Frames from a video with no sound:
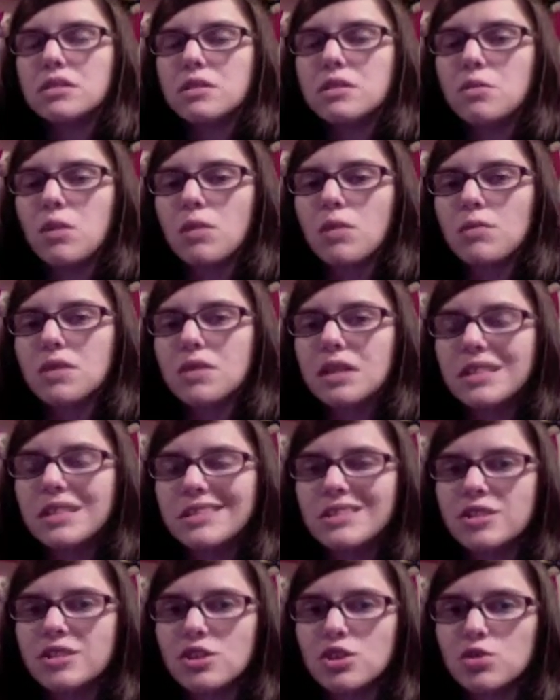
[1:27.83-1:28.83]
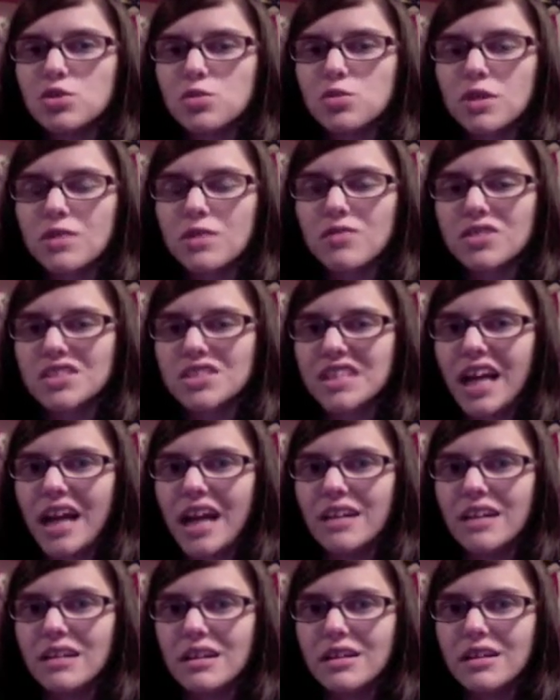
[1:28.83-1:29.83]
The one with the interns working for
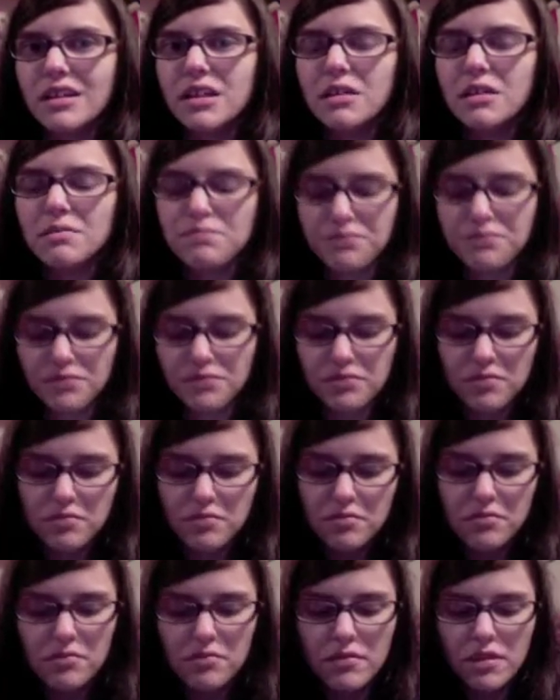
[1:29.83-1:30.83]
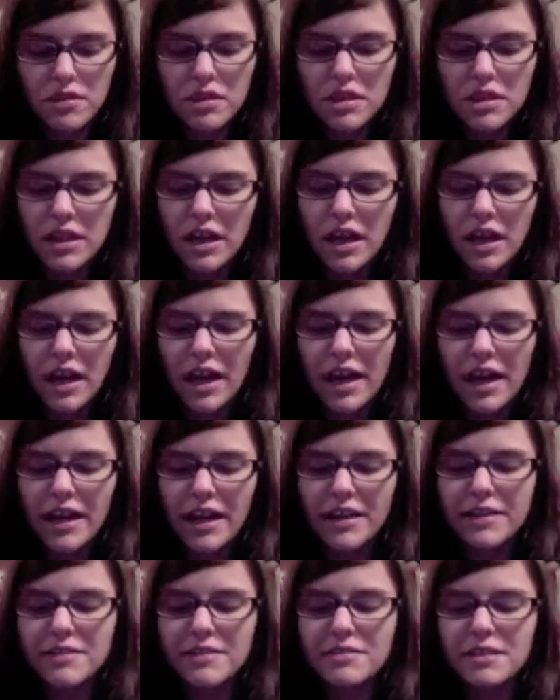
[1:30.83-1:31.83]
Stanley. I
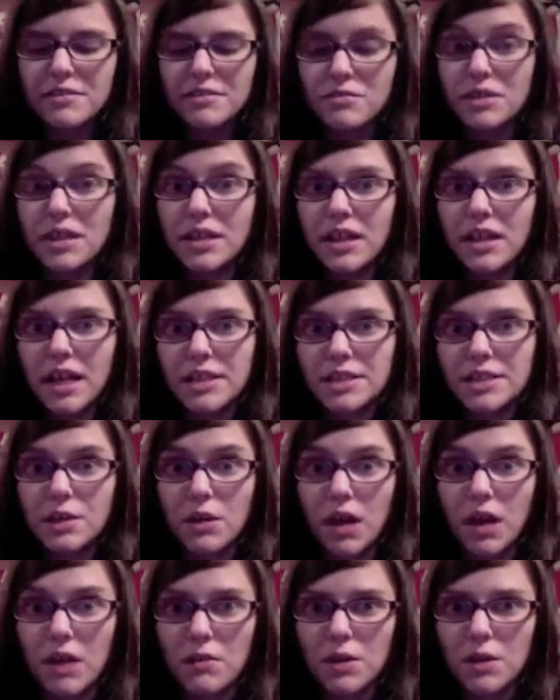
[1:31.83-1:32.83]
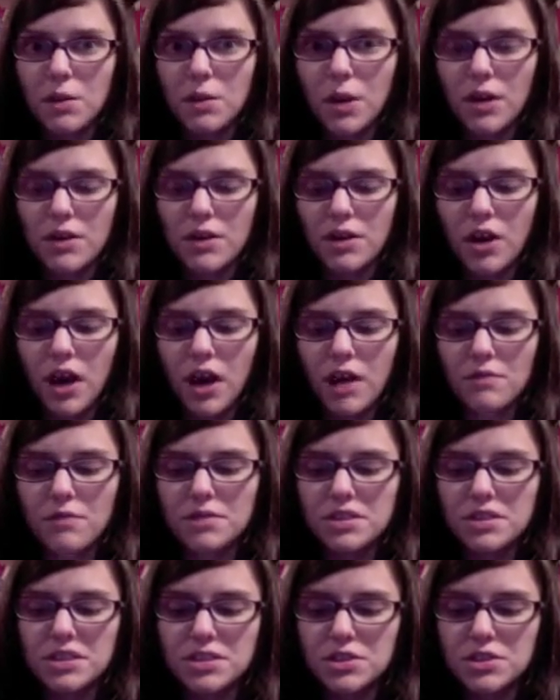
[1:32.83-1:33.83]
realized they were everywhere in the
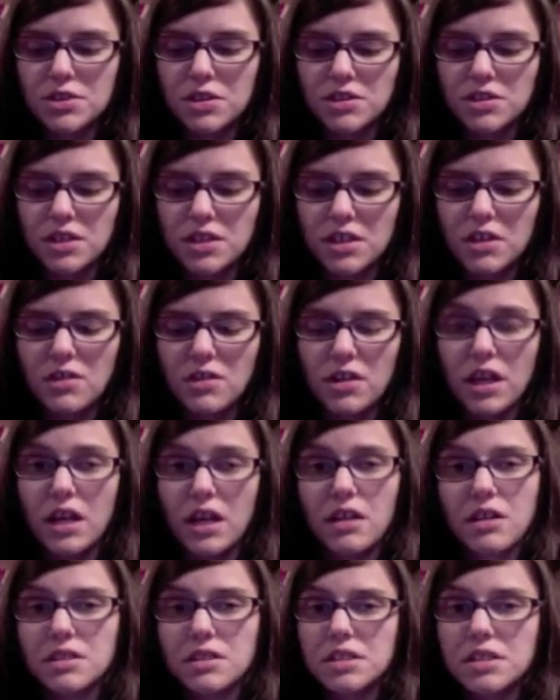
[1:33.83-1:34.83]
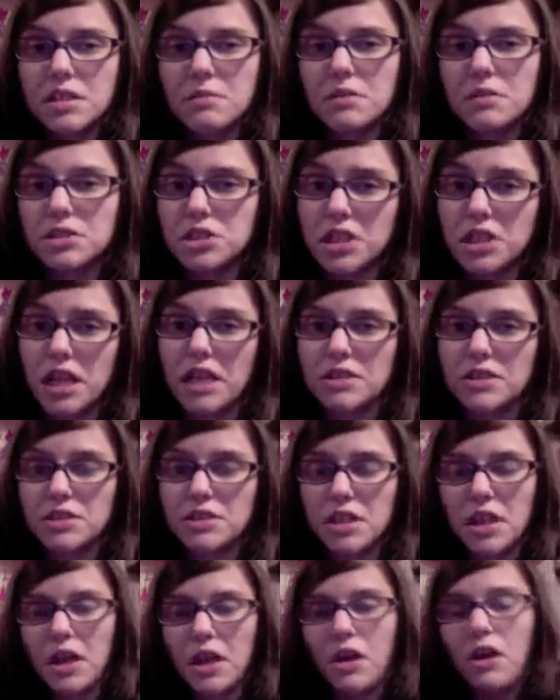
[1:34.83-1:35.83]
offices, so I was like, okay, let's give it a chance.
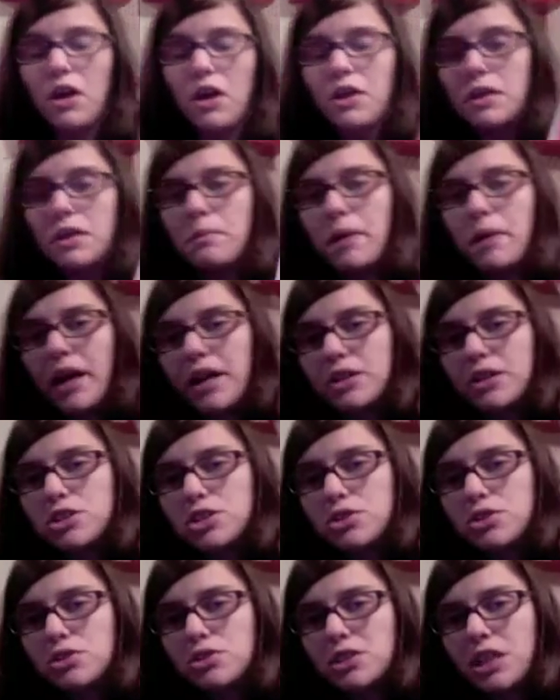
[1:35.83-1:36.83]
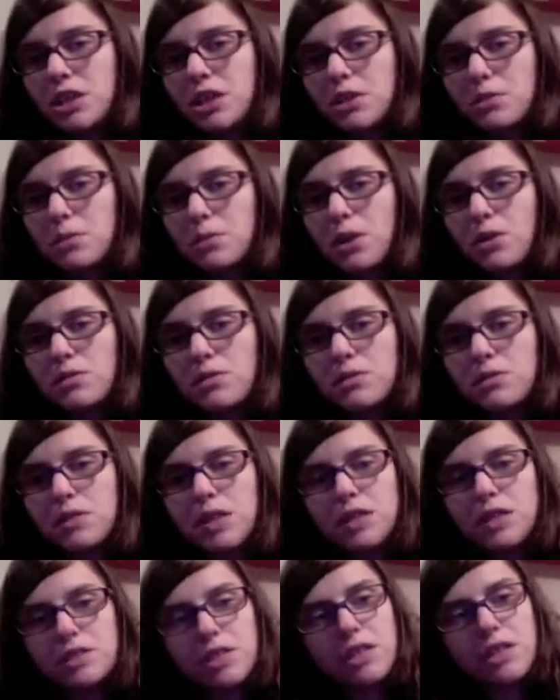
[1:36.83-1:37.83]
On the back, it shows the other
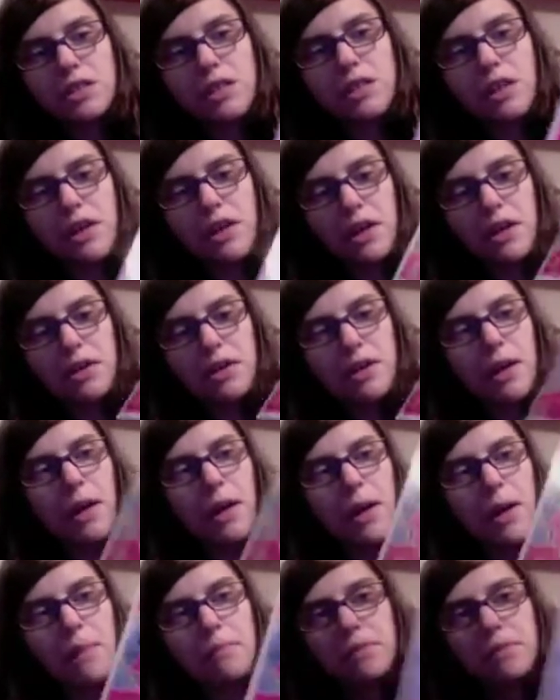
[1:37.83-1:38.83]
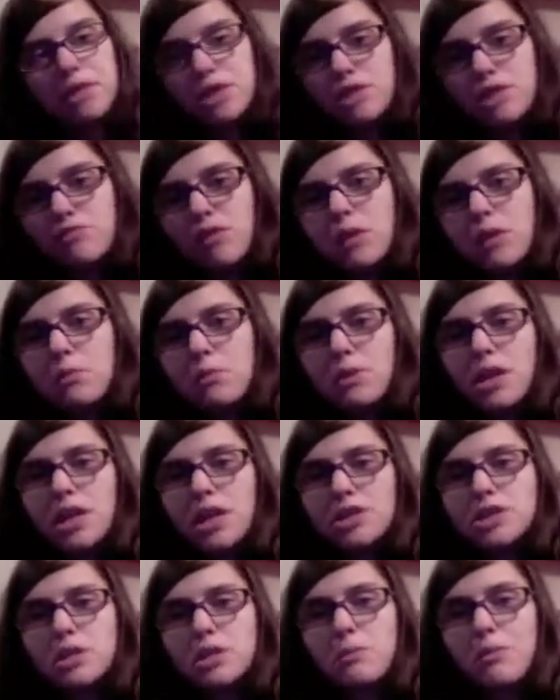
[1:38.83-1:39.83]
ponies that you can get. Um, this is Rainbow
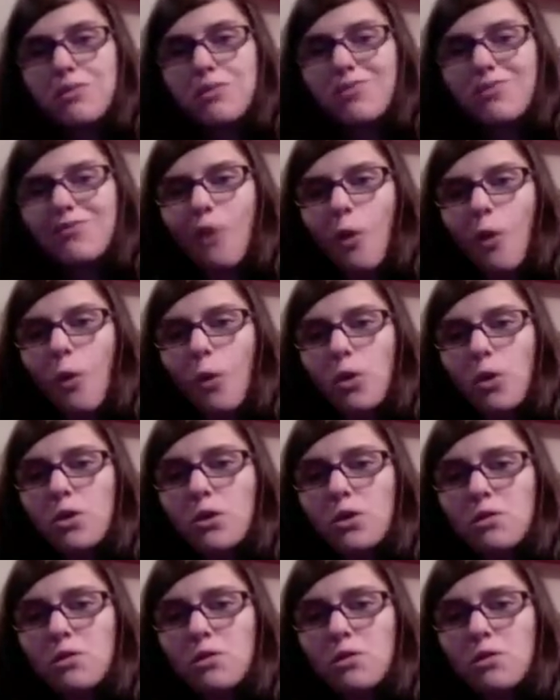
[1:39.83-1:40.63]
Dash number four.